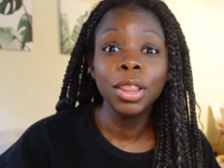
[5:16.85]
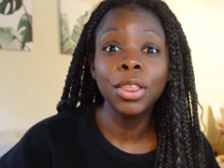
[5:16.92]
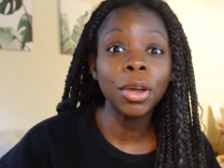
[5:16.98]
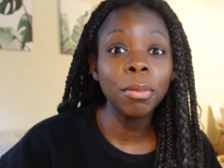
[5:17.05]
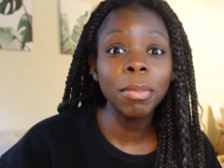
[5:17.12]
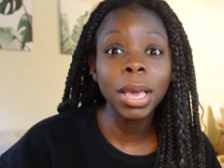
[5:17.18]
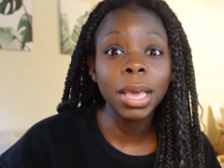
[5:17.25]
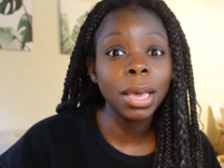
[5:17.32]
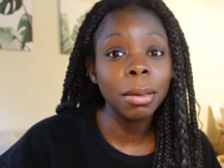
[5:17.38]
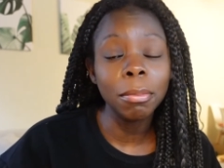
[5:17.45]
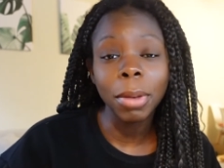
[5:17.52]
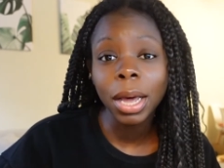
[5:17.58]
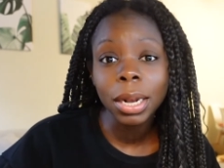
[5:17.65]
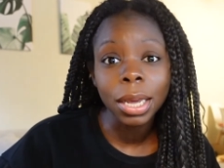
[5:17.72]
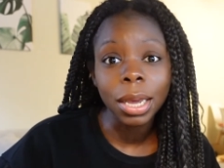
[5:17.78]
they're making
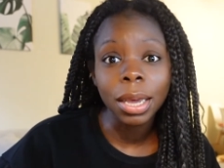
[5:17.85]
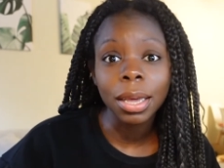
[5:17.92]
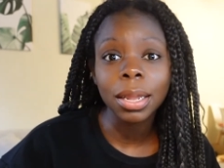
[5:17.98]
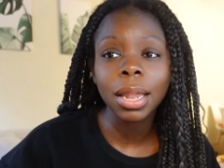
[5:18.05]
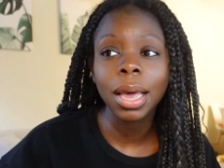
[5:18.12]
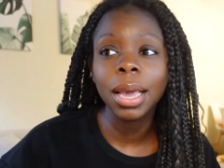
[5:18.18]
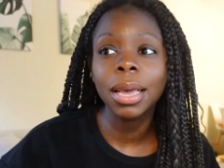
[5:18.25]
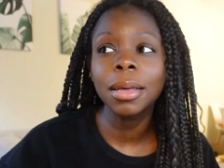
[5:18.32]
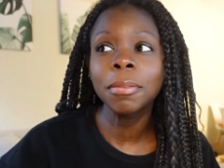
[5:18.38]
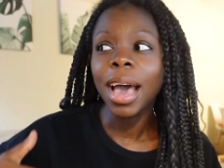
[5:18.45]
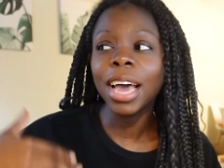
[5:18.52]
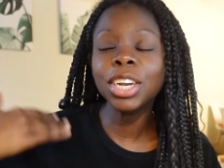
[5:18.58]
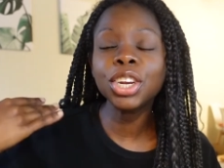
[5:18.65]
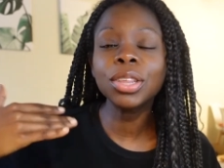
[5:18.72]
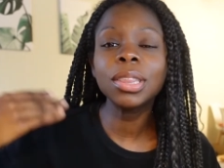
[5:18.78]
money. Like,
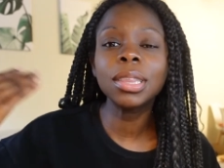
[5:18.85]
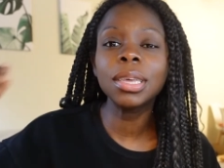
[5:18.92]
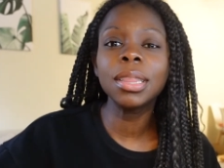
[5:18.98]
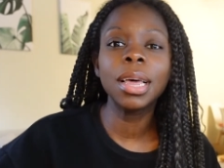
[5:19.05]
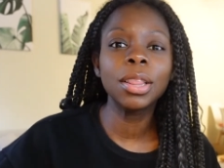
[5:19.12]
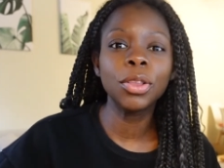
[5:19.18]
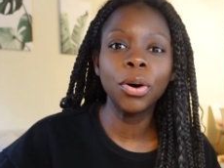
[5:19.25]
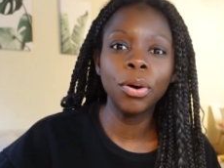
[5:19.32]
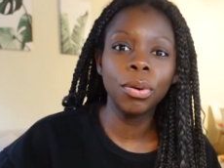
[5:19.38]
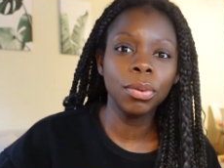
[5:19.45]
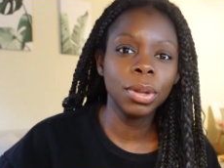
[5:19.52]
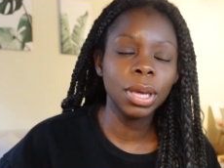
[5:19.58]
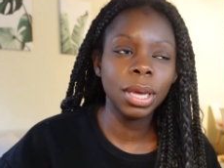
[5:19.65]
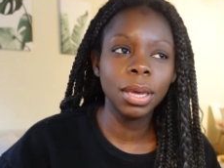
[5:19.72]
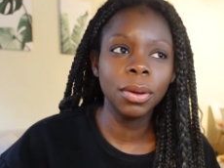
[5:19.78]
I just see that the
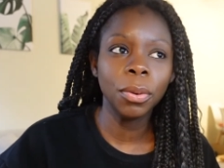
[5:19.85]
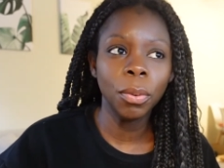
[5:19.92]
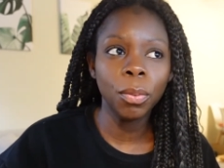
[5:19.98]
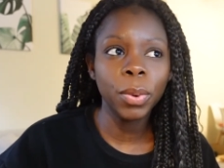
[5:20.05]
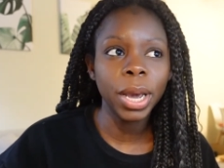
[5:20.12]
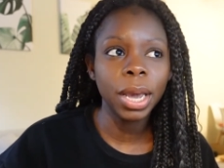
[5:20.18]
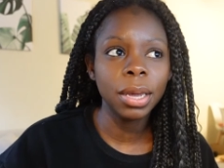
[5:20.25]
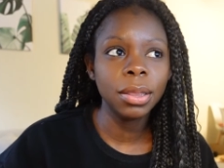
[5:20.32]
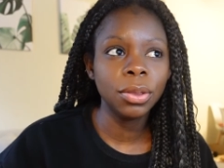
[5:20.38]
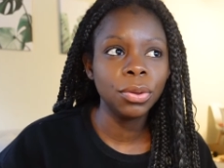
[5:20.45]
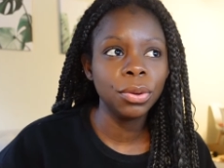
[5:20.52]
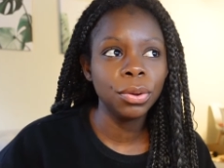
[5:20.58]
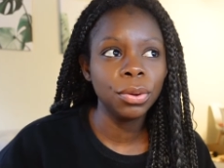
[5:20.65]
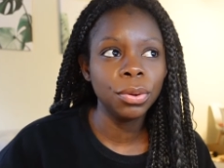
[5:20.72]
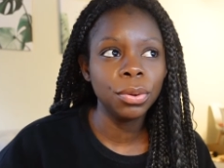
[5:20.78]
only way
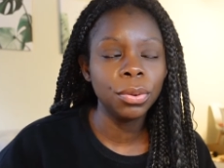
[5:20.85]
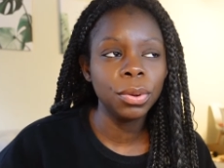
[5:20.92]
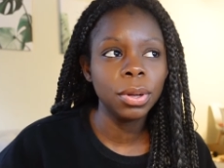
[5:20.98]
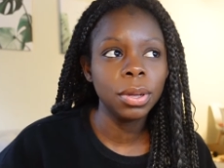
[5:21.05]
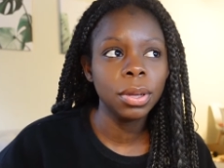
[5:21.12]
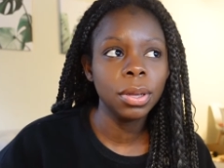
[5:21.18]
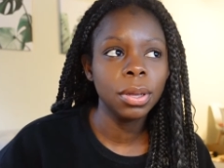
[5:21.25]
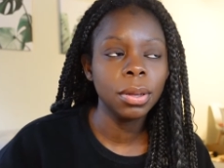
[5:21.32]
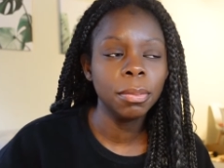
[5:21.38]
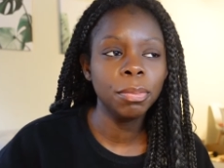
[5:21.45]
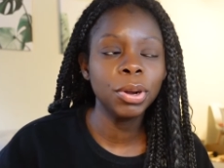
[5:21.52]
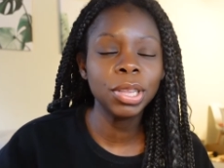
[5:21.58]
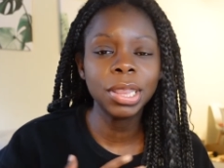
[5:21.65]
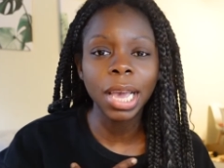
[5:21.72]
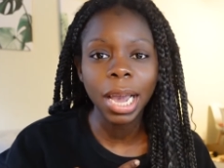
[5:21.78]
to
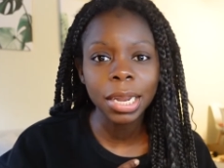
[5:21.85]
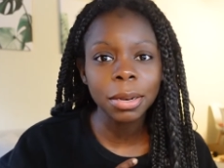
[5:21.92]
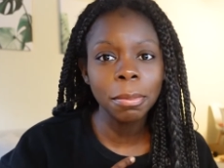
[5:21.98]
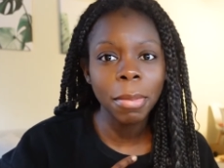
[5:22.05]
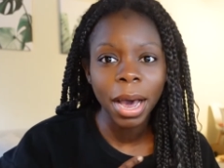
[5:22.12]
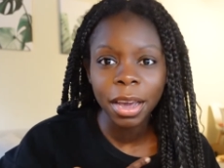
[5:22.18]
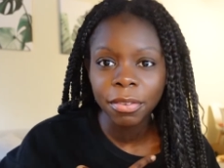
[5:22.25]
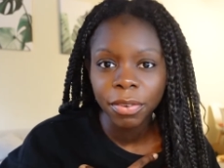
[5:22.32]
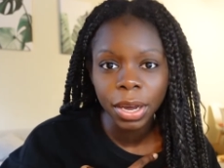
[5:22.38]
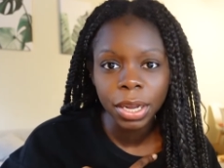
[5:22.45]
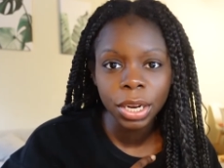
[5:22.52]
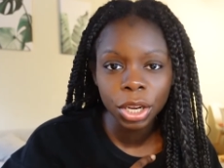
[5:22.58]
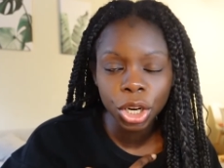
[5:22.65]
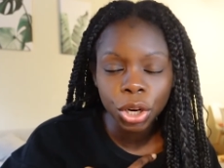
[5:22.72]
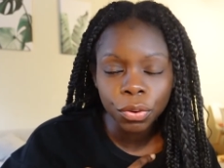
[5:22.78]
protect my
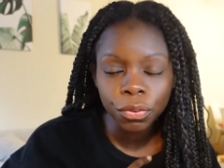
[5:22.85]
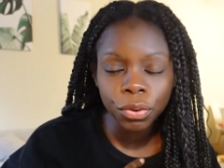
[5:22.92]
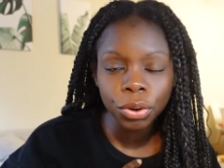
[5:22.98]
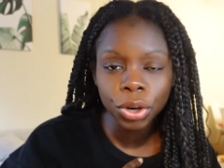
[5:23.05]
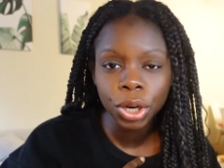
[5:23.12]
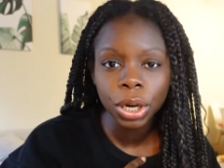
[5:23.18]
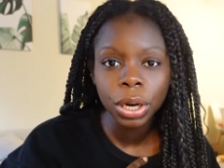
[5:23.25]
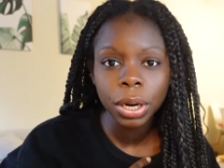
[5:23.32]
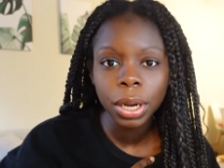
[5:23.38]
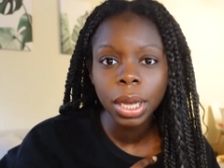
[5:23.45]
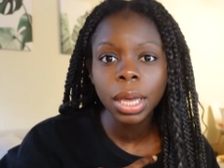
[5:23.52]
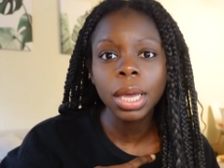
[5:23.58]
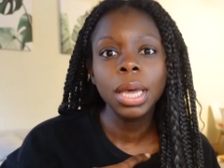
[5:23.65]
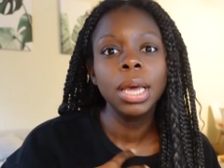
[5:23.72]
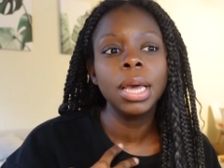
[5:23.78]
financial future
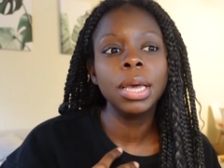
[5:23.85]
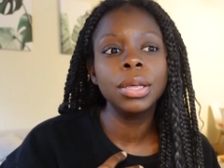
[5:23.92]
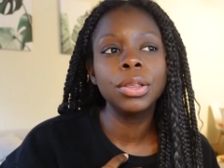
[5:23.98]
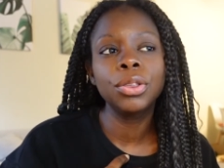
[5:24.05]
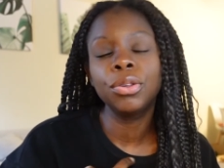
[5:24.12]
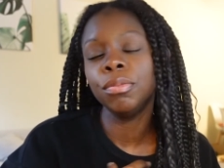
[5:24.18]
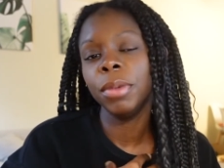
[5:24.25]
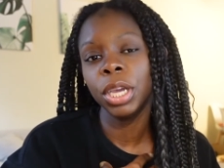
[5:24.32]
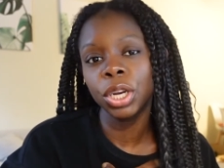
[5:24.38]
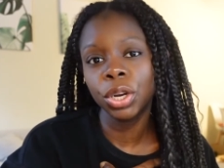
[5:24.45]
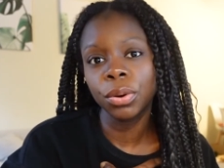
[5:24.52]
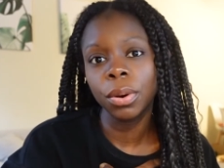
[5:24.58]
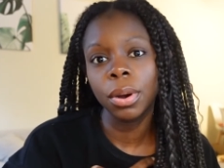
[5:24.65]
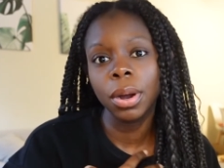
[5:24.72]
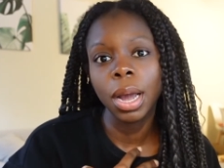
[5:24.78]
is to make
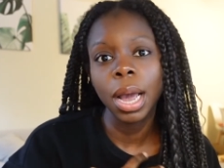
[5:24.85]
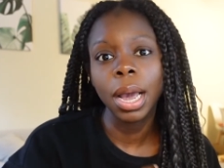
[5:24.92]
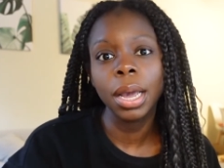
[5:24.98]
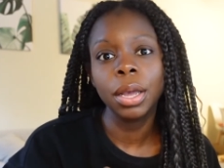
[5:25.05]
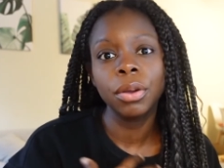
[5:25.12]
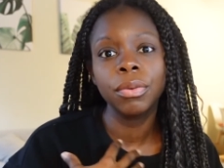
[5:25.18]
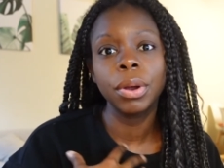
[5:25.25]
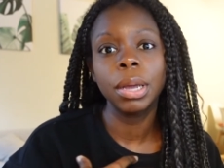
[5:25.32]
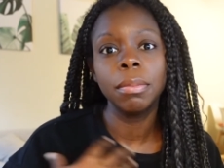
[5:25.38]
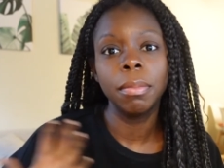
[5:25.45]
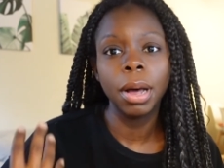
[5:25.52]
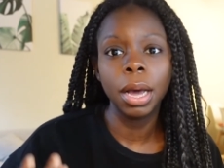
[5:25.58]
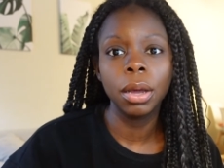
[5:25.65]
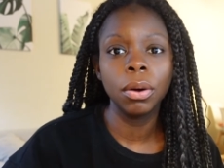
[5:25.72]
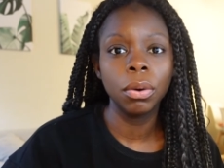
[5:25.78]
sure I create
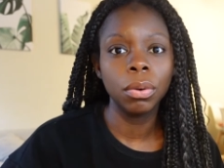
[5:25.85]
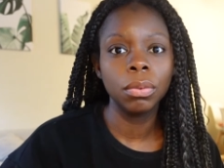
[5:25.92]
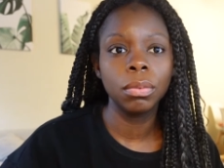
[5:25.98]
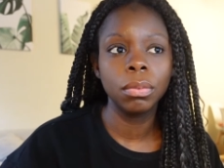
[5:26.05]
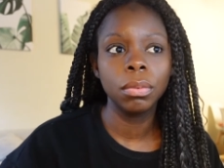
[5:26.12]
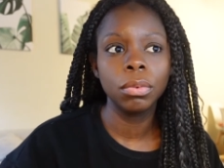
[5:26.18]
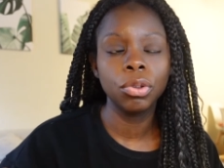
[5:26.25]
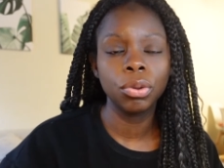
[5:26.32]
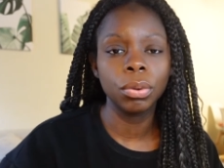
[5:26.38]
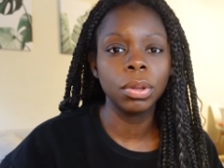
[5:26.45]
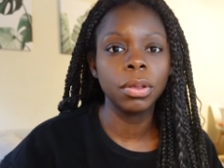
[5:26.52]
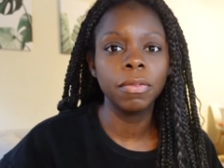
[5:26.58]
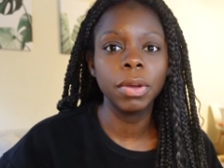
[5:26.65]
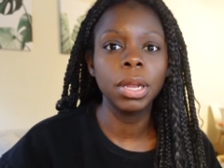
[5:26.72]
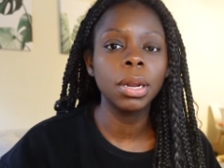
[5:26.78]
my own source
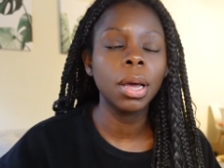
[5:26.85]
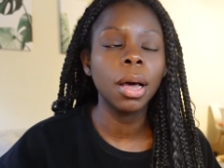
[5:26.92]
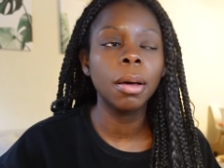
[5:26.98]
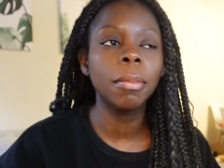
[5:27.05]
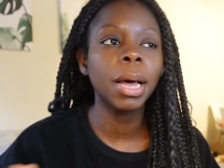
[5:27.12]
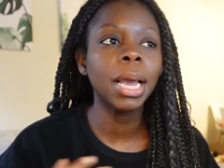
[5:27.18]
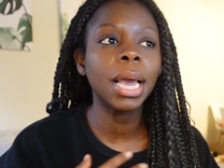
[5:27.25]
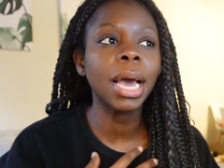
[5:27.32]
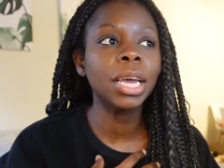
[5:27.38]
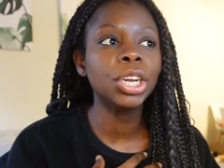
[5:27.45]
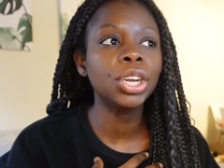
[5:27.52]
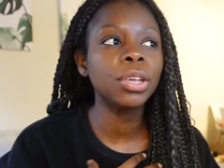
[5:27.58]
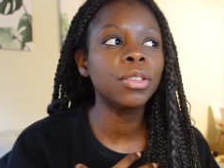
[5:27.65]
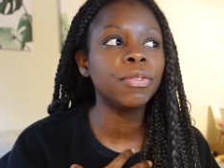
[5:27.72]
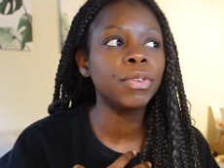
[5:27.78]
of income. I, I
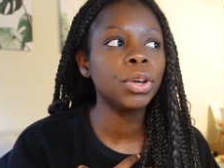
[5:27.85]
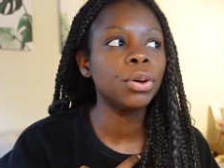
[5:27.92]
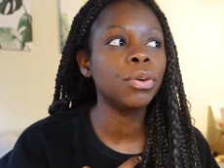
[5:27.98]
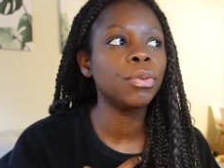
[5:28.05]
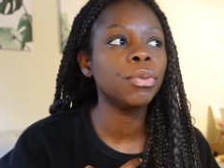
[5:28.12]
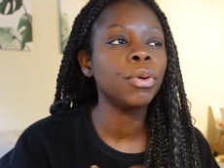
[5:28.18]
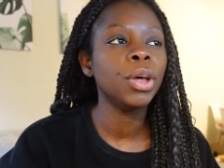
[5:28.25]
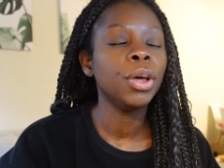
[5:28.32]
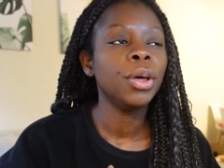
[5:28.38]
just feel